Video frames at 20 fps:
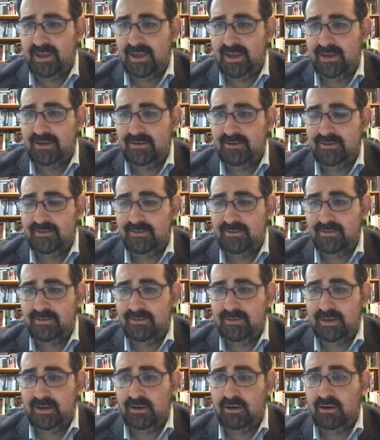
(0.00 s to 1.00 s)
that
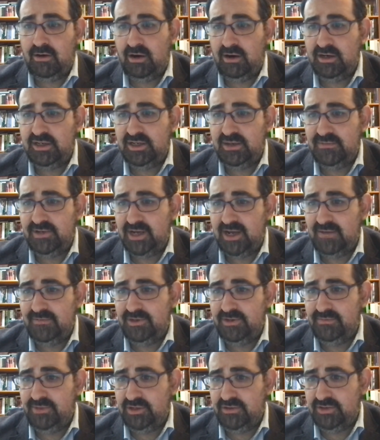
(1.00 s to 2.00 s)
there are
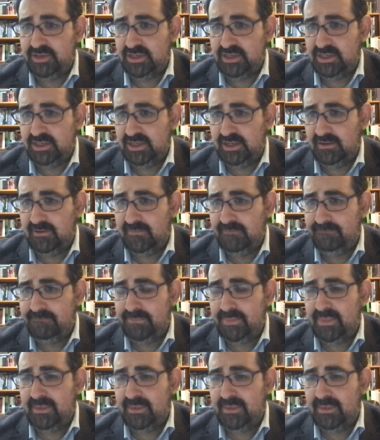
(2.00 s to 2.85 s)
sometimes abuses here